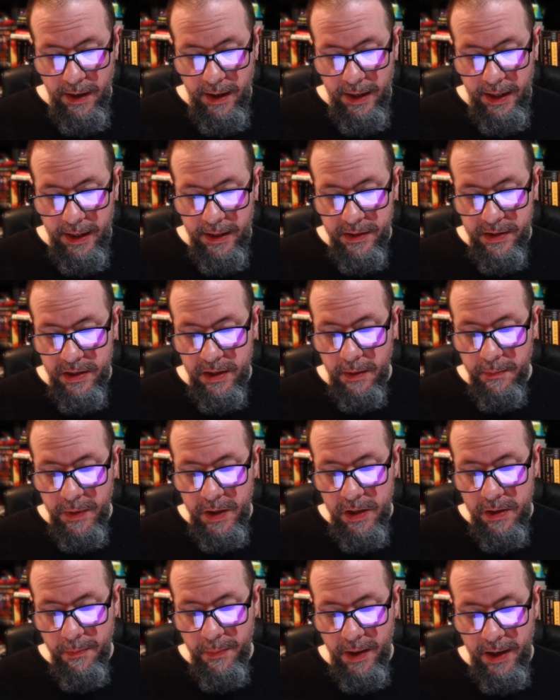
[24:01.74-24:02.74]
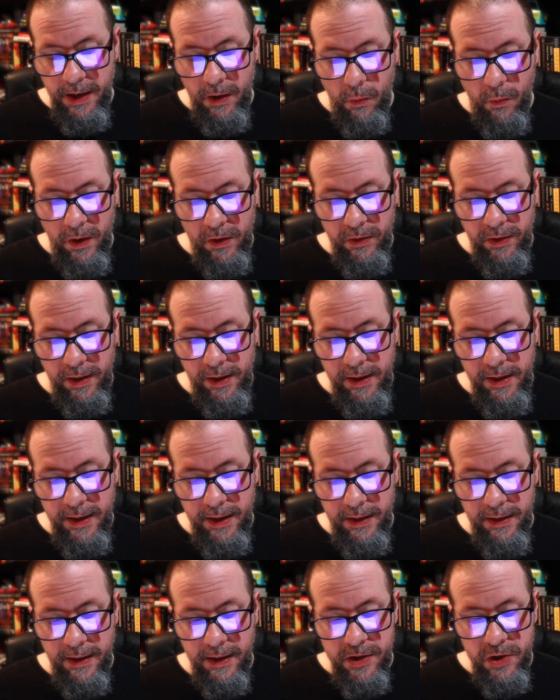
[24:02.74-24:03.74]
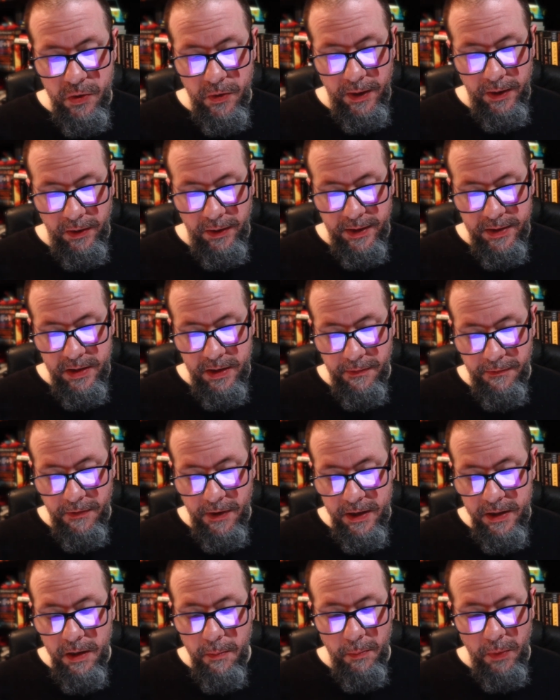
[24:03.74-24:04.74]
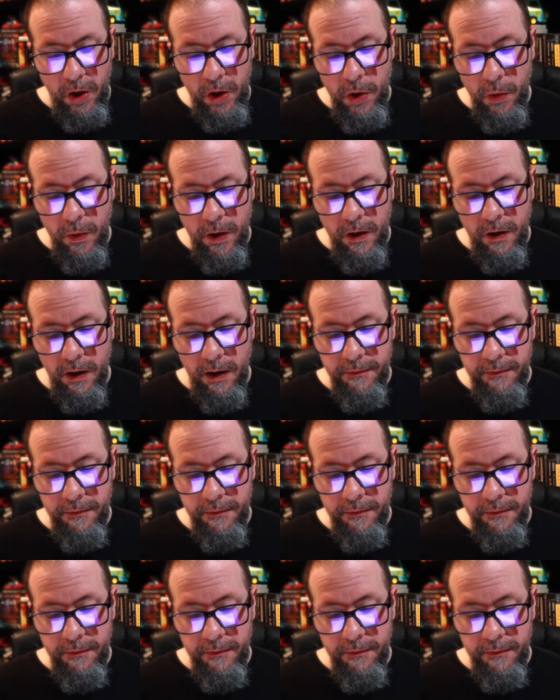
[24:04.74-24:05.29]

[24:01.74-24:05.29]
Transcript: He is summoned by a wealthy industrialist to find the murderer